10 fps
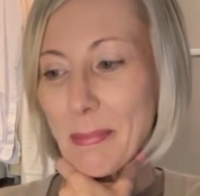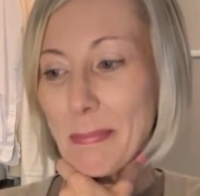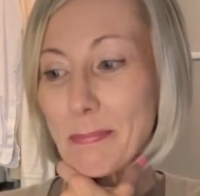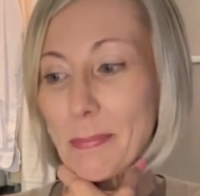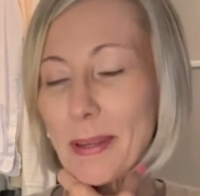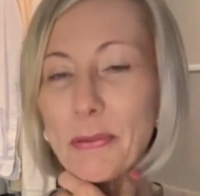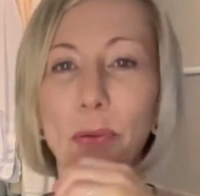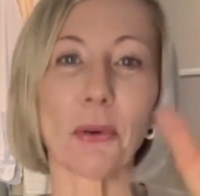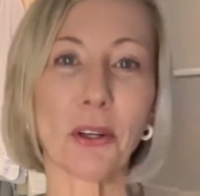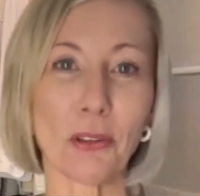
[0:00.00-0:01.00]
my
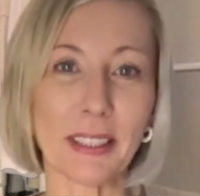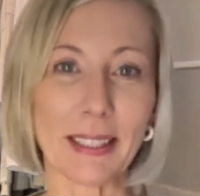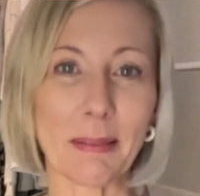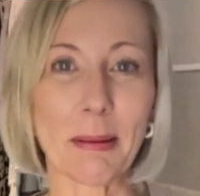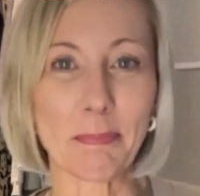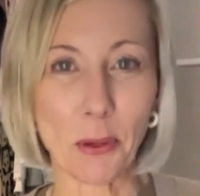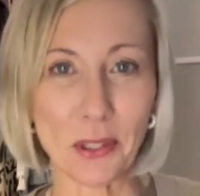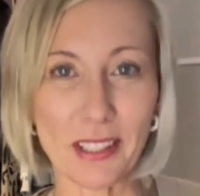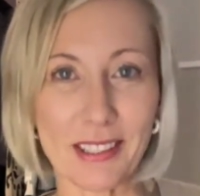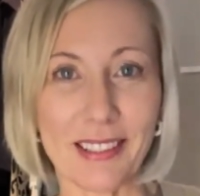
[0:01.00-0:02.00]
what we call in Denmark
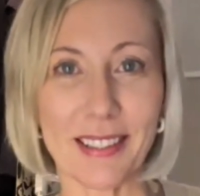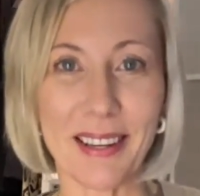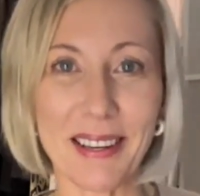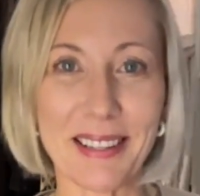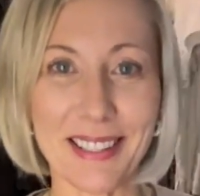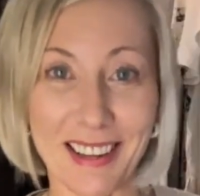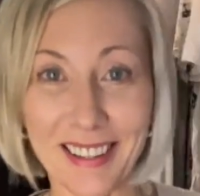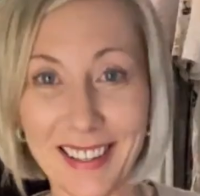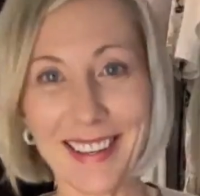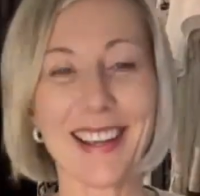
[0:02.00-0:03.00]
bonus
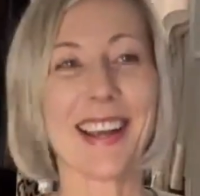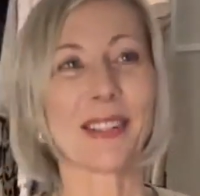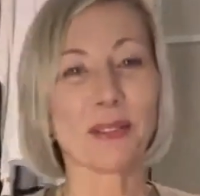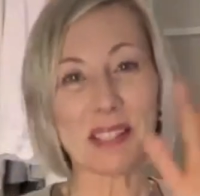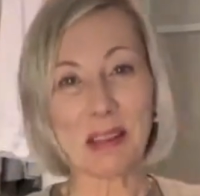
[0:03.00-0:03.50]
son, so